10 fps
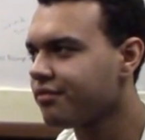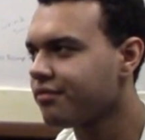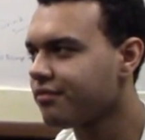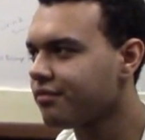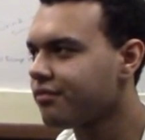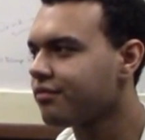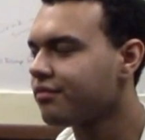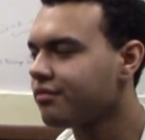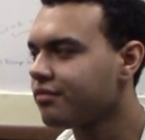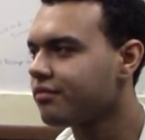
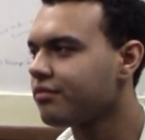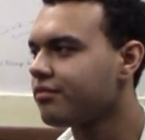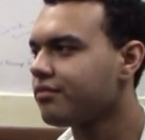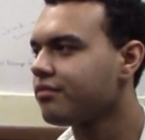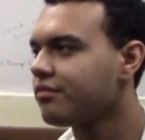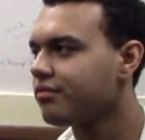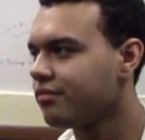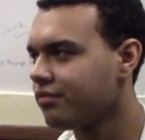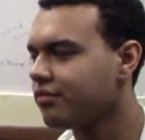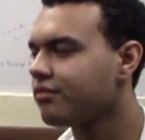
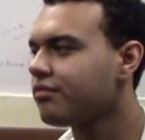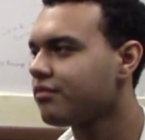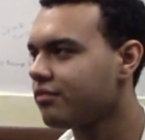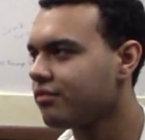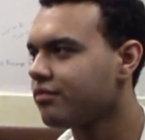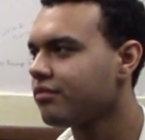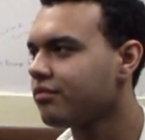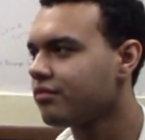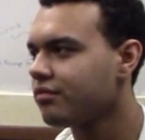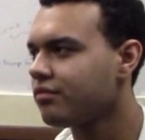
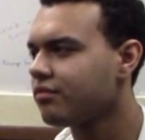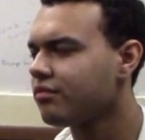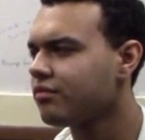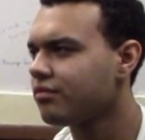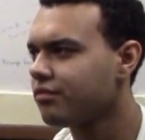This person isn't speaking.